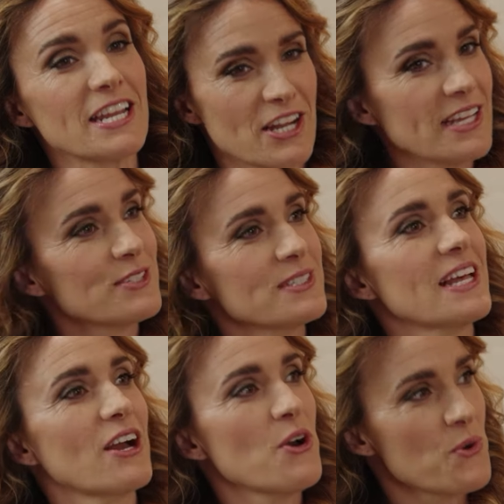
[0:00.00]
of nice. It was
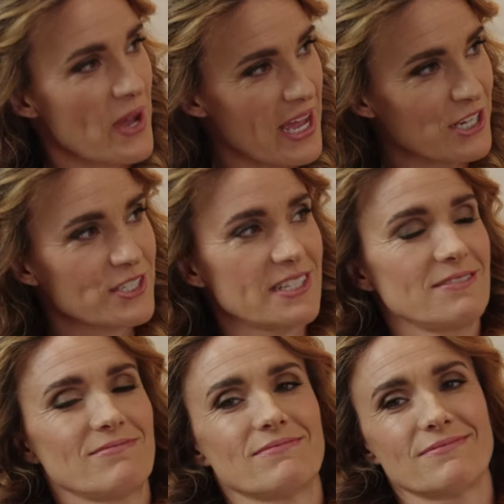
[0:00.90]
like, oh, I
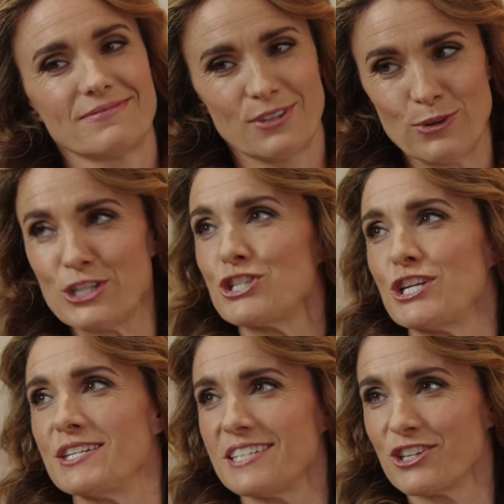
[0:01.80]
actually
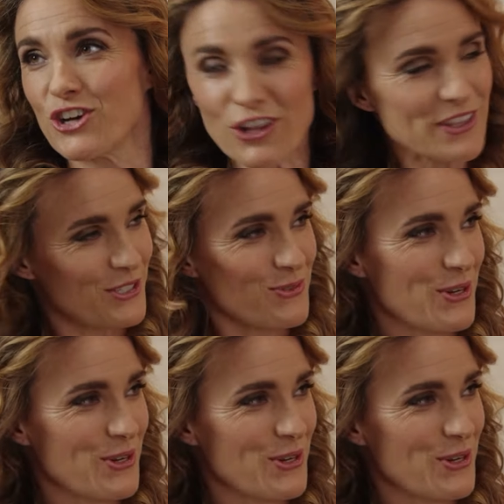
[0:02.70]
auditioned and got this